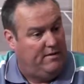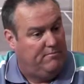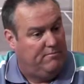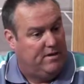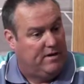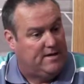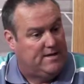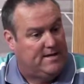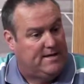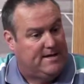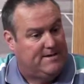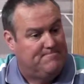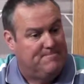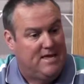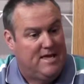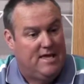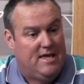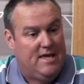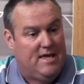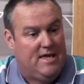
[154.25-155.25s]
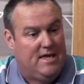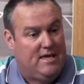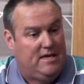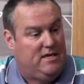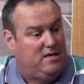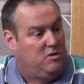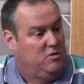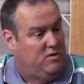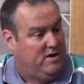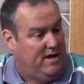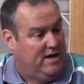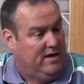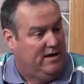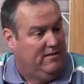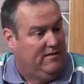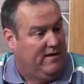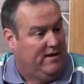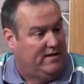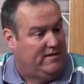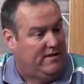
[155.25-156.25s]
but you kind of
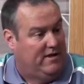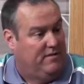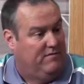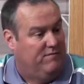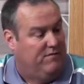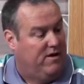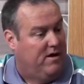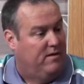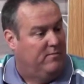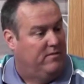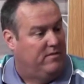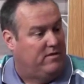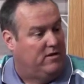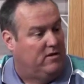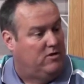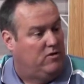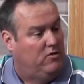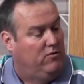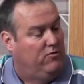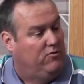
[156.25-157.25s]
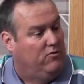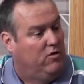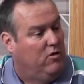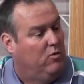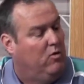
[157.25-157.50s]
like the environment that you saw.